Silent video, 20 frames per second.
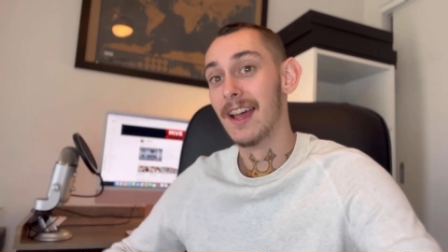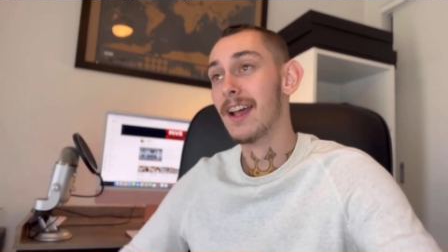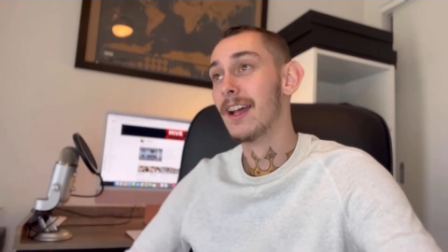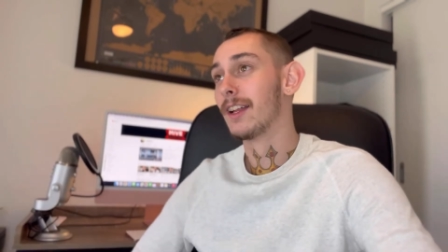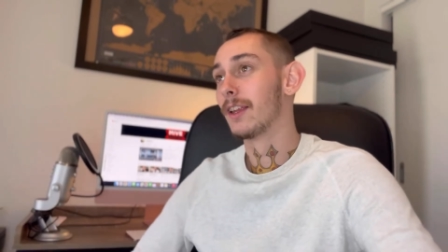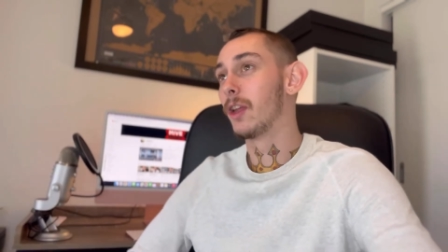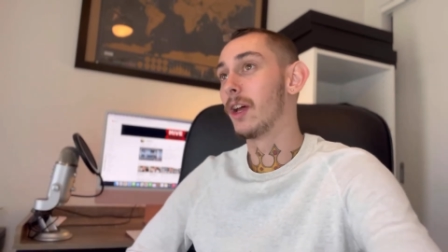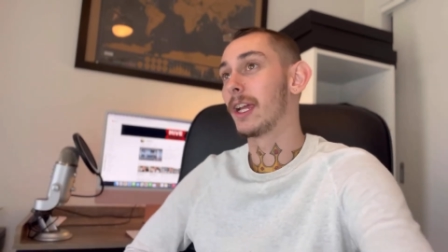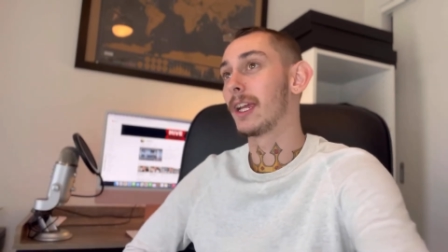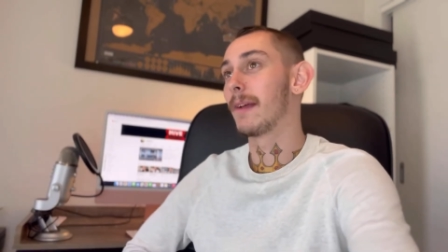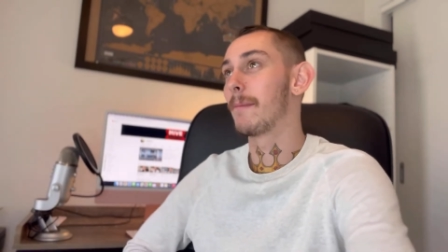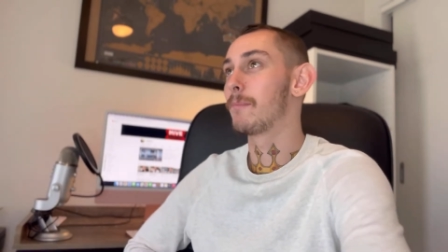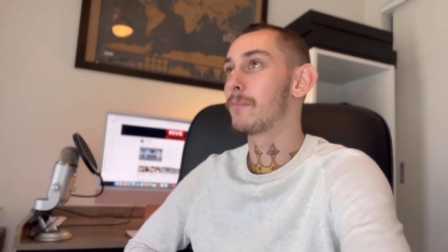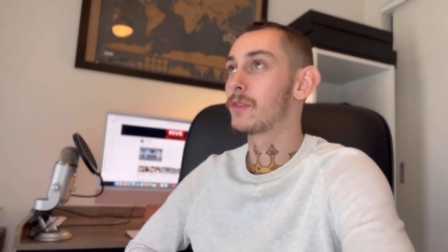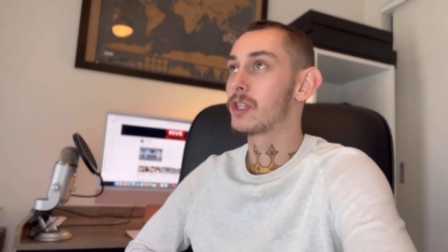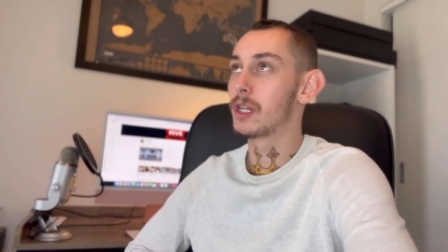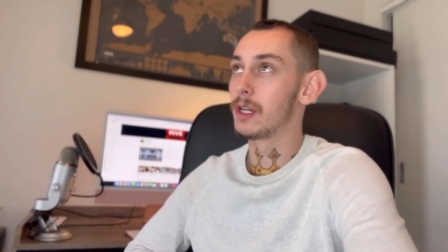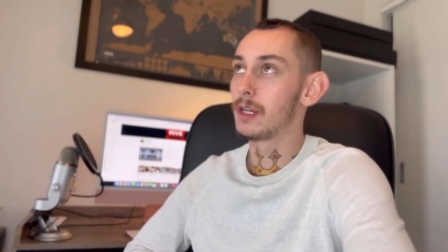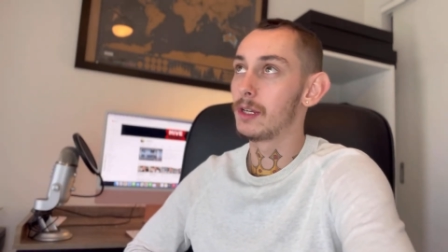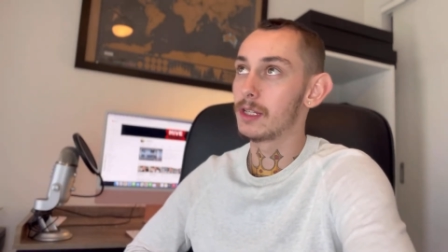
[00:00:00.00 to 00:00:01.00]
Like,
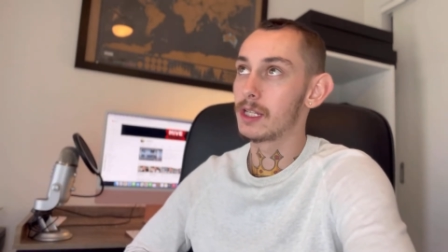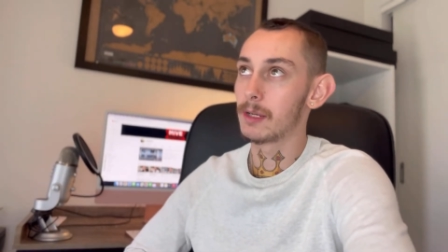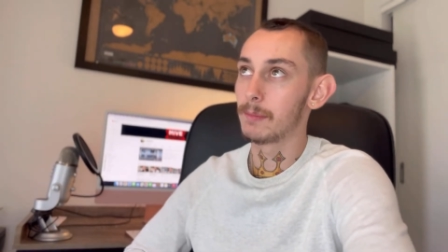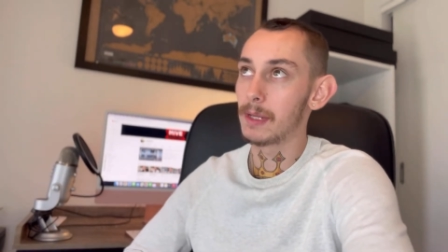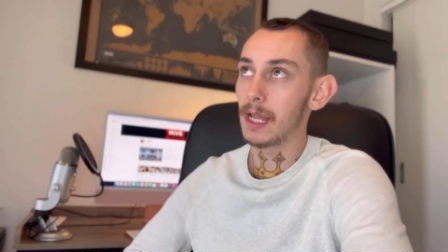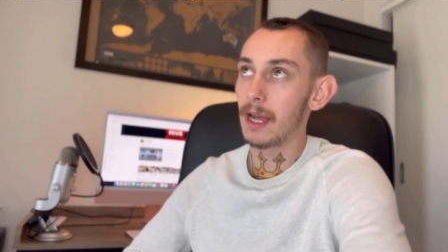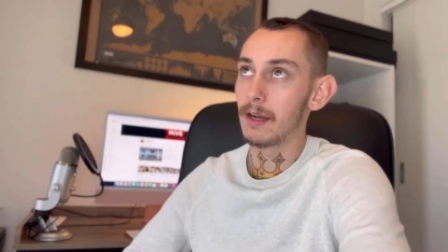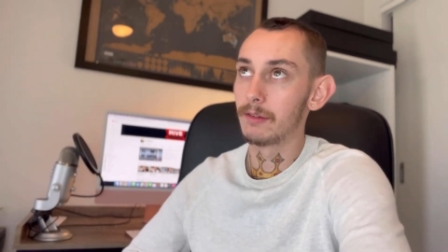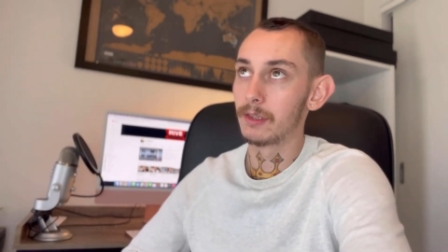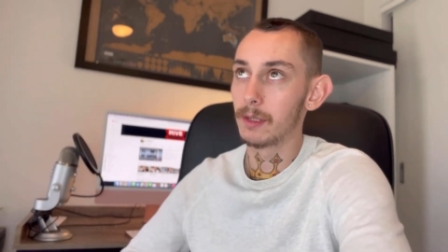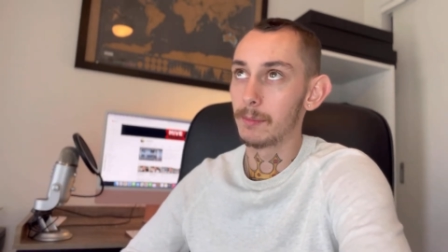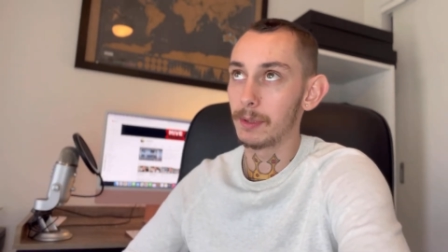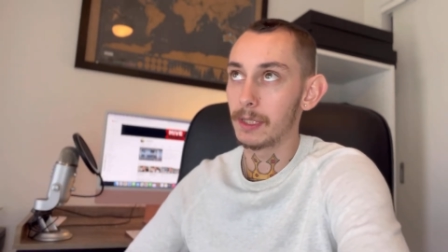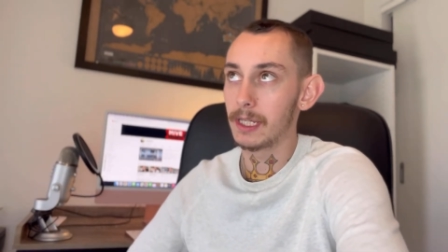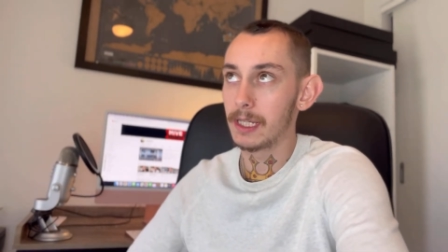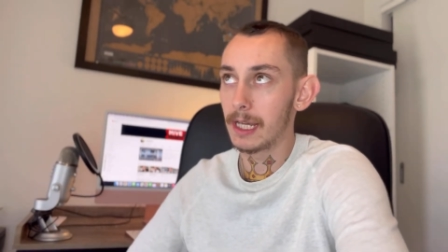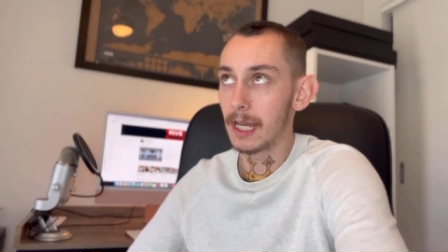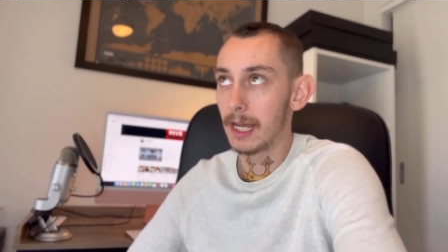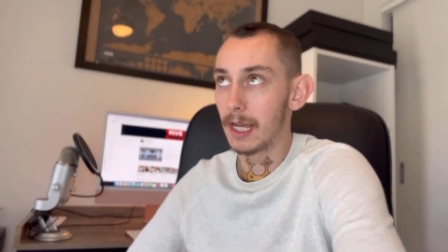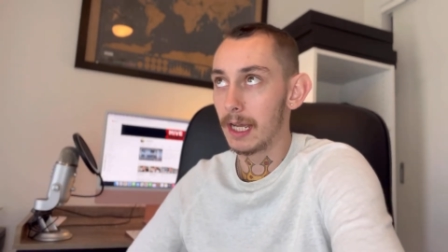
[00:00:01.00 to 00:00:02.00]
to be able to be
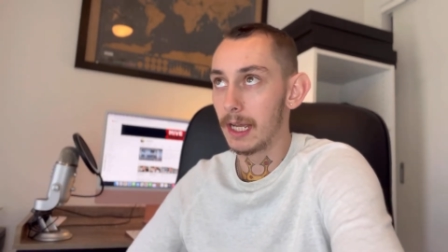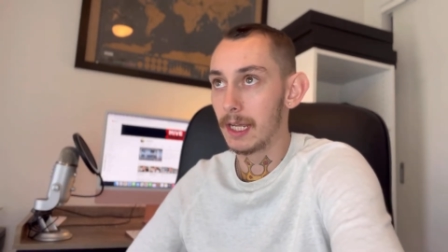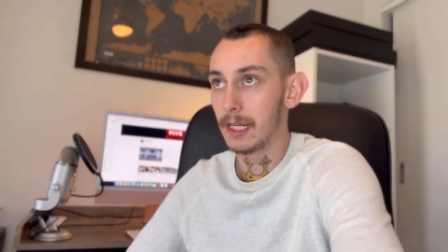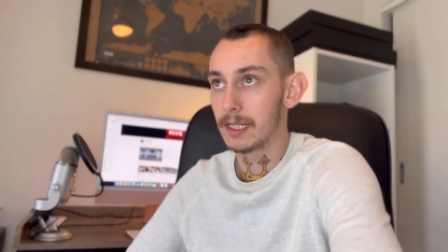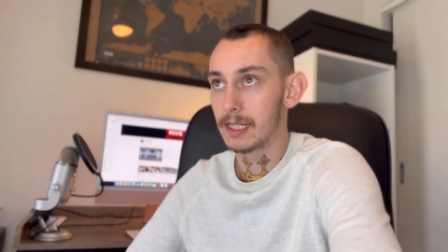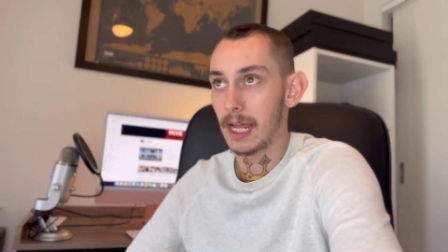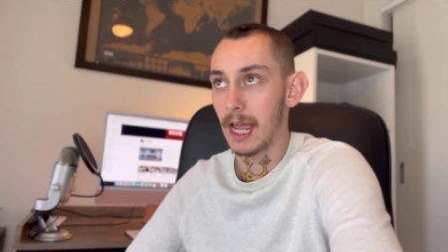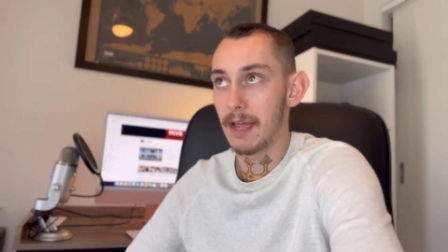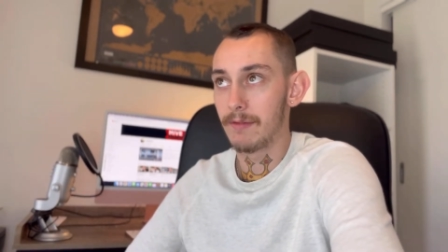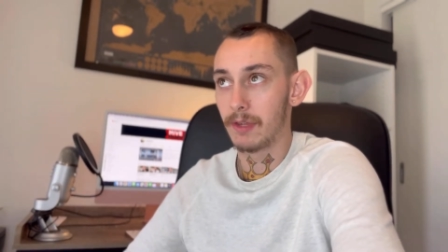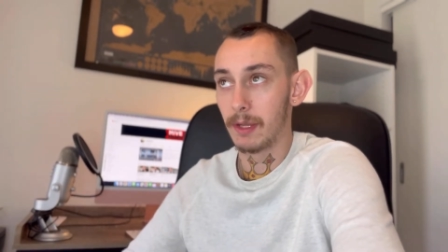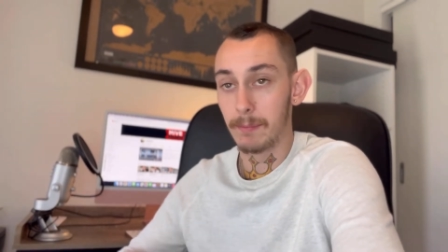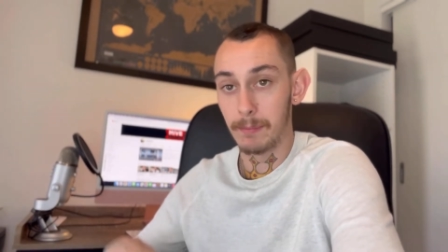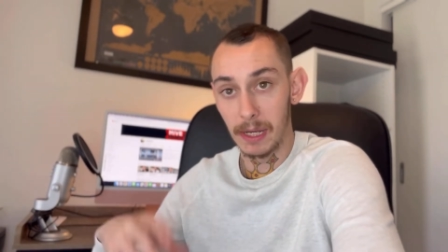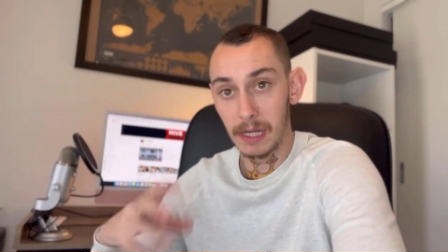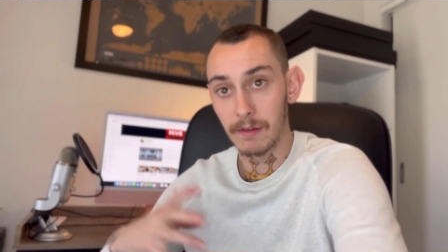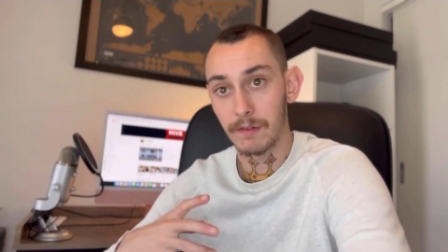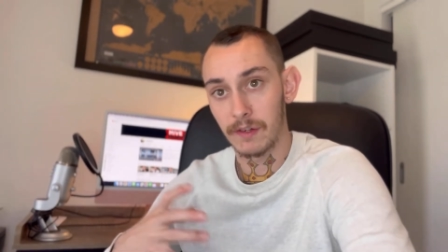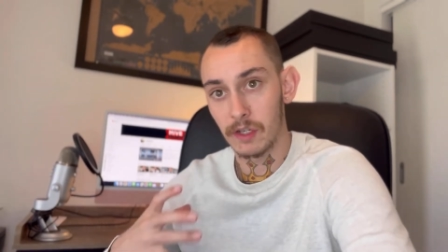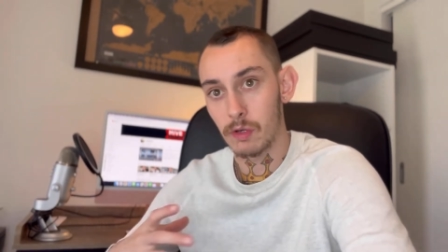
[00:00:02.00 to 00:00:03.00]
to have the
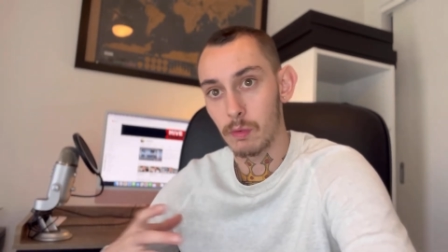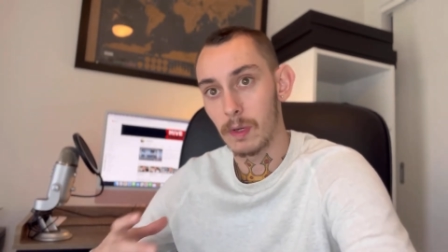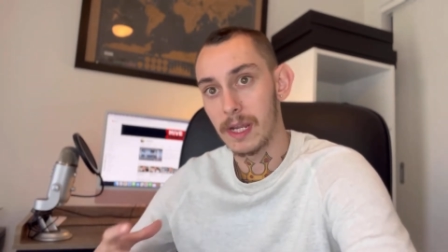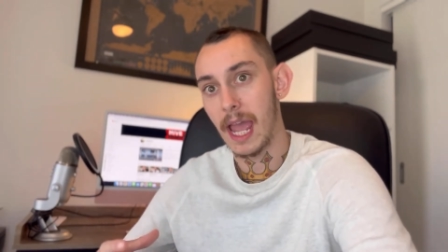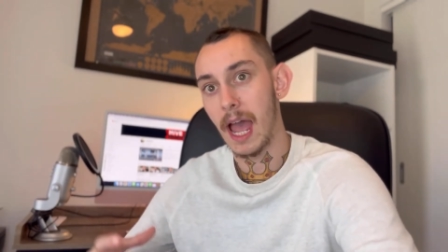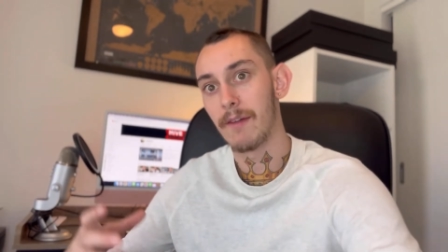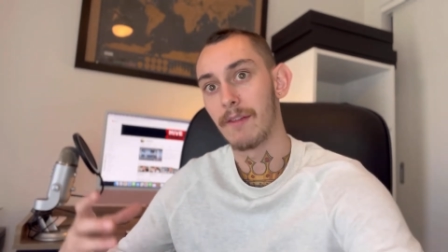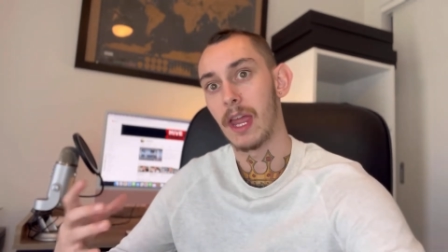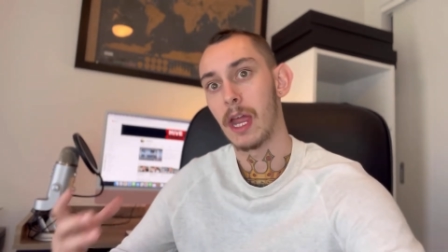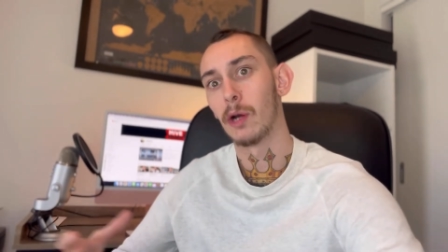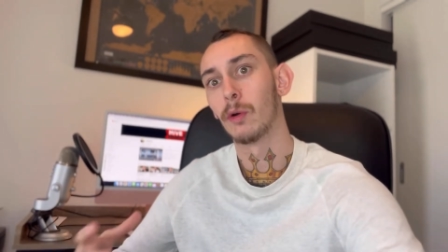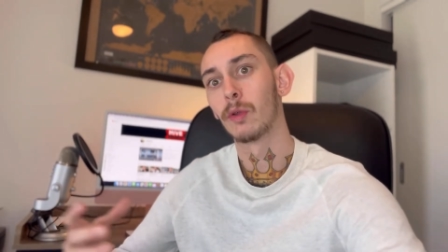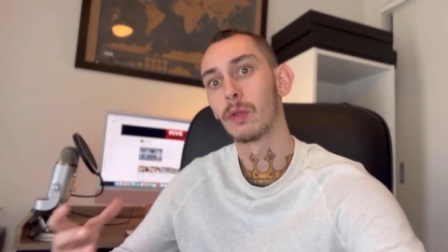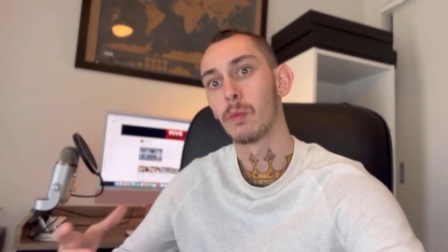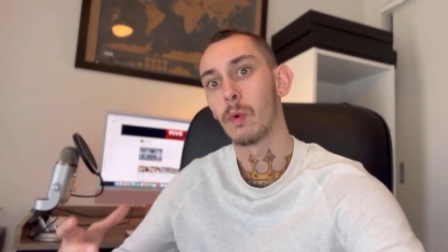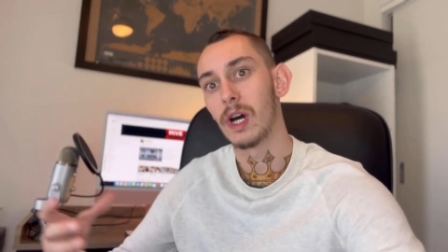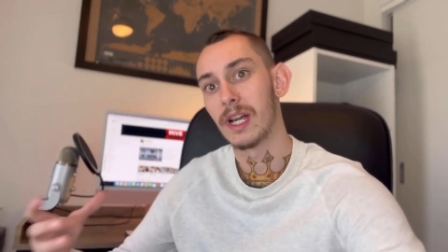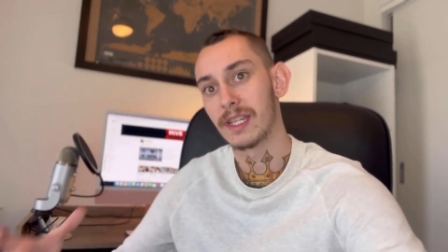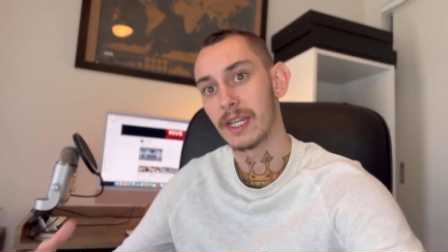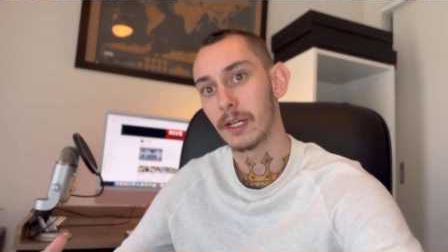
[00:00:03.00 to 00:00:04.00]
benefits we have
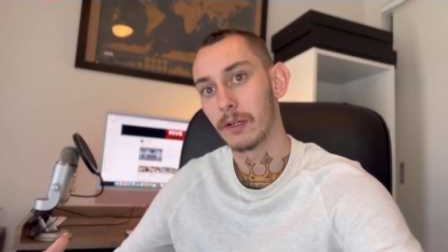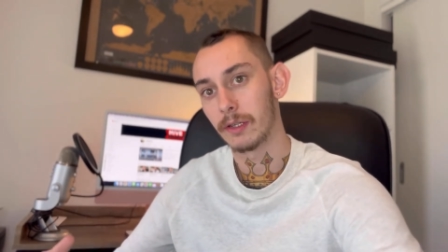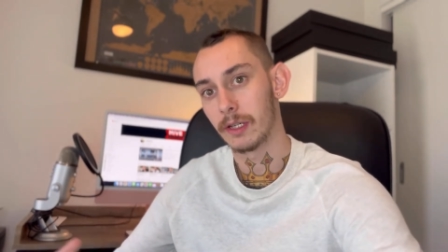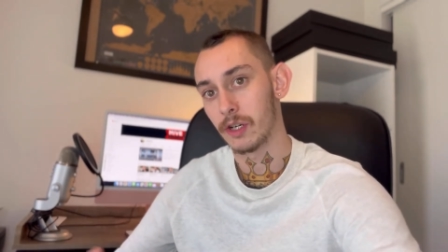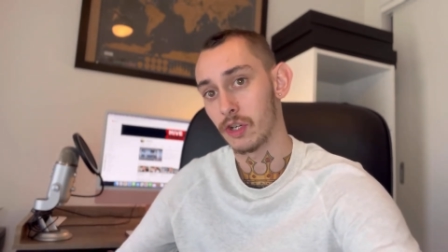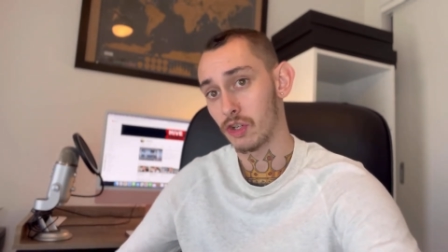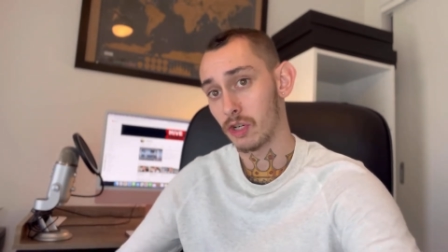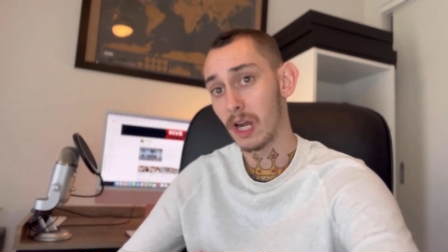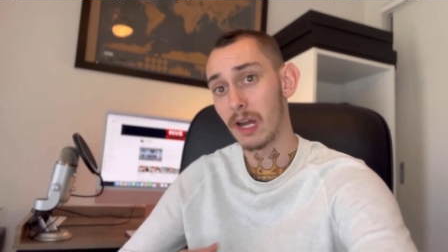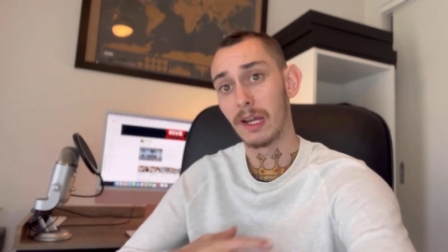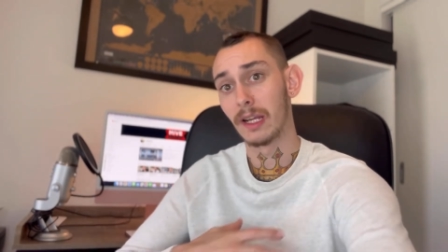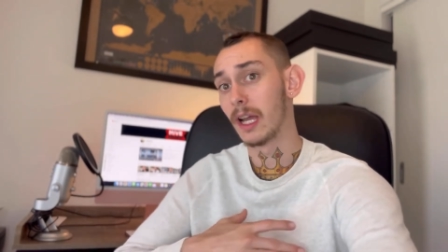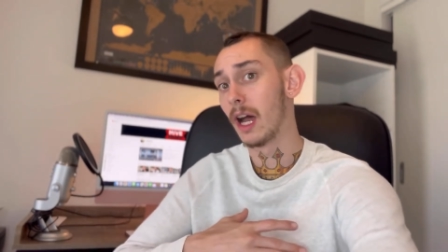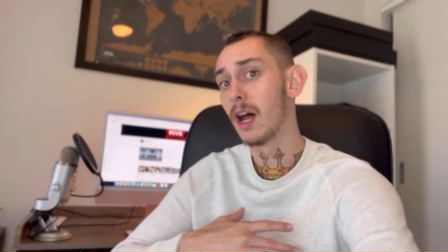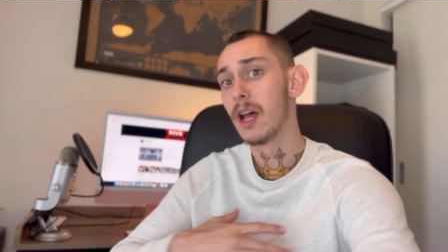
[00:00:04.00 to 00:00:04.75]
health-wise here in Australia